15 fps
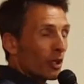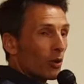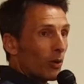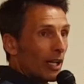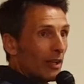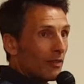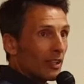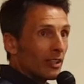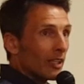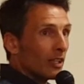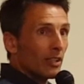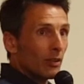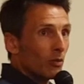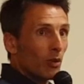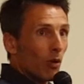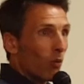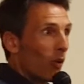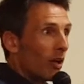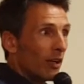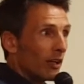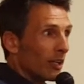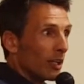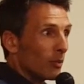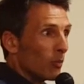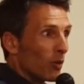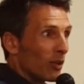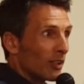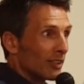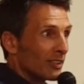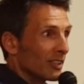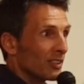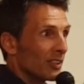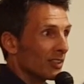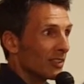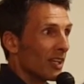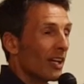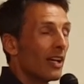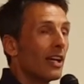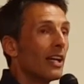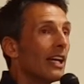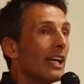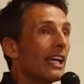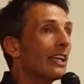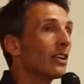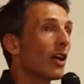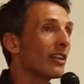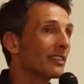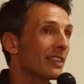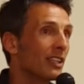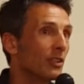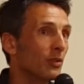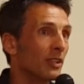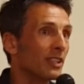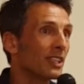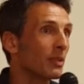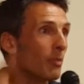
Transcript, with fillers: the craving that you don't want it anymore because it just it lost interest.